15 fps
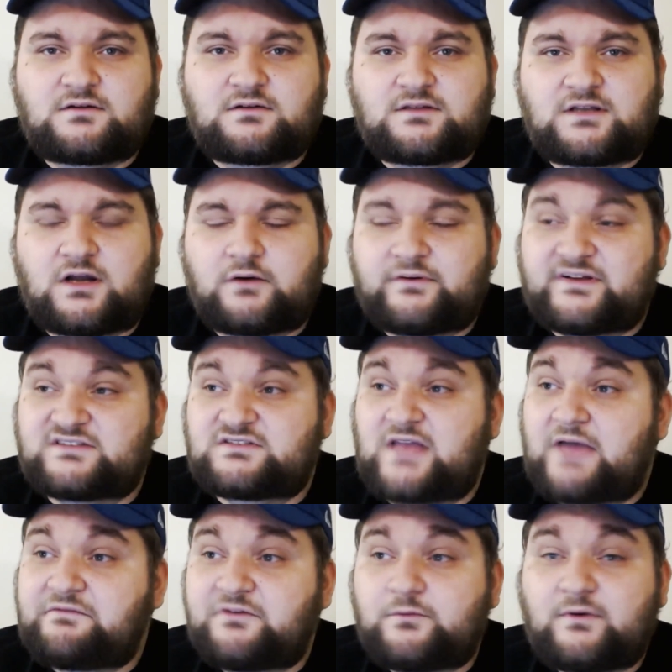Because
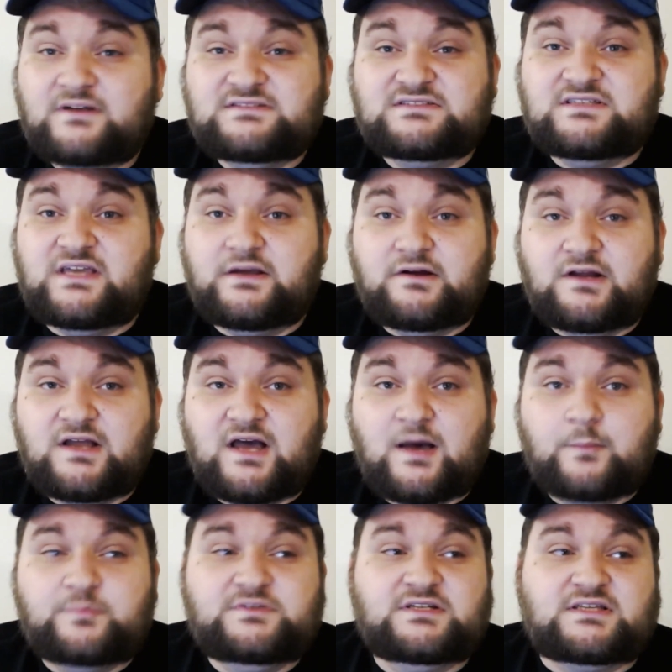everyone's gearing
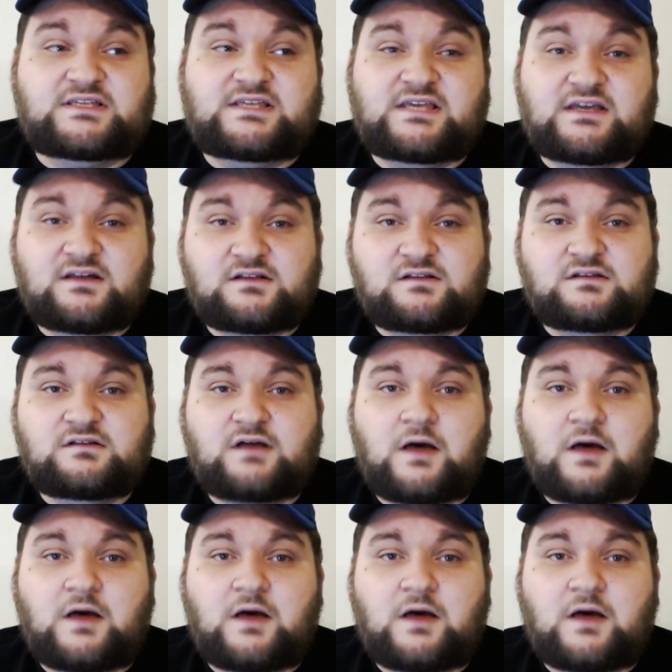up to kill